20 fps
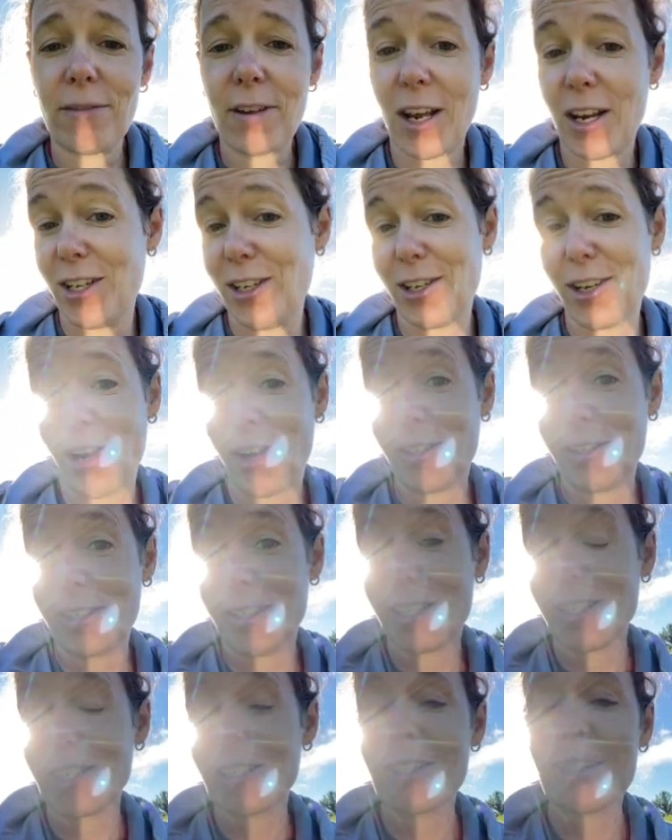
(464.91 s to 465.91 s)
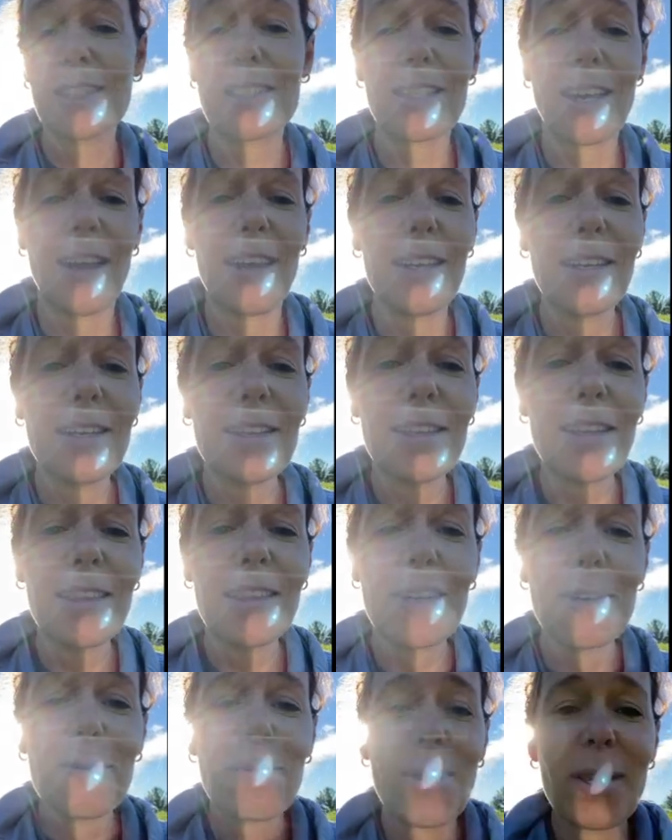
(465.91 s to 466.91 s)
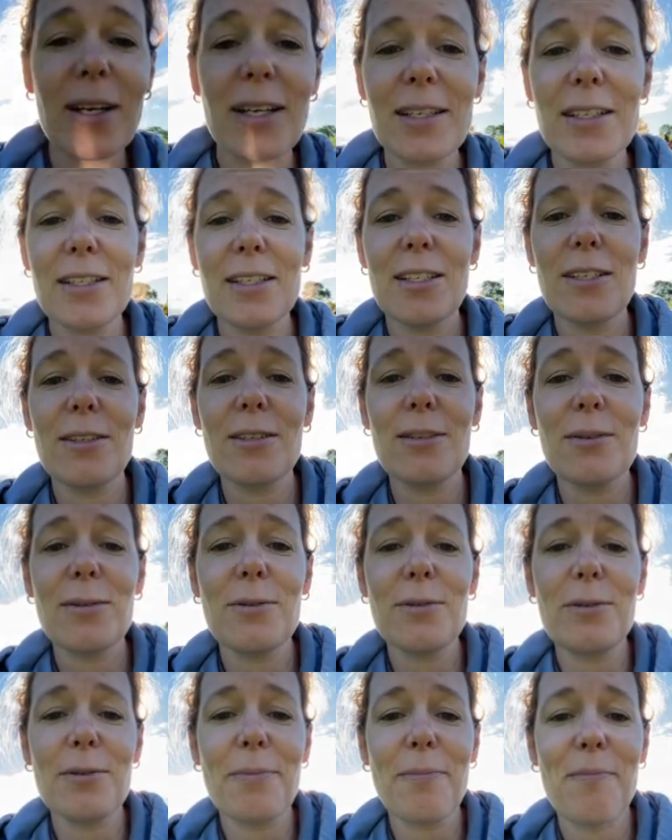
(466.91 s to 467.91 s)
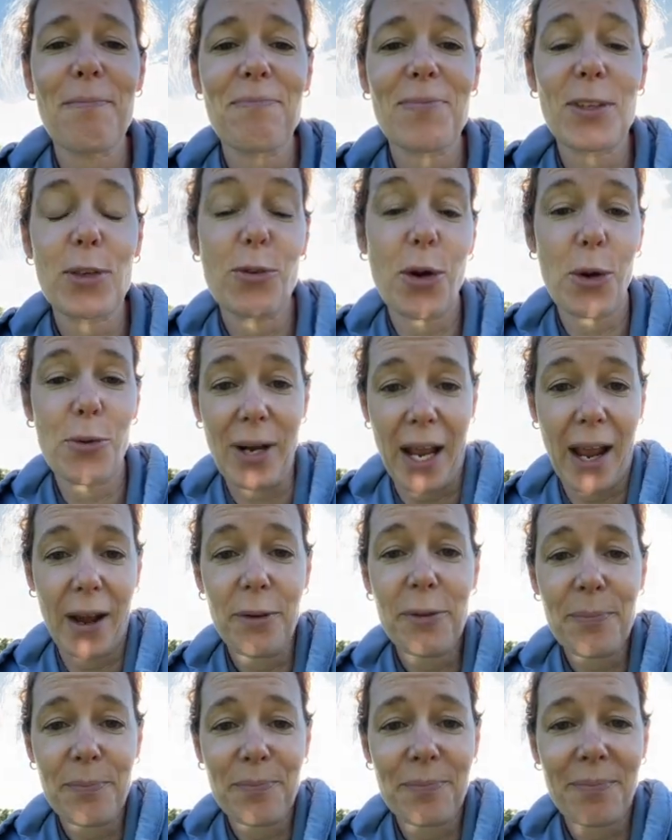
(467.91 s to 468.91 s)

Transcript: onion gardens that just decided that they wanted to grow now.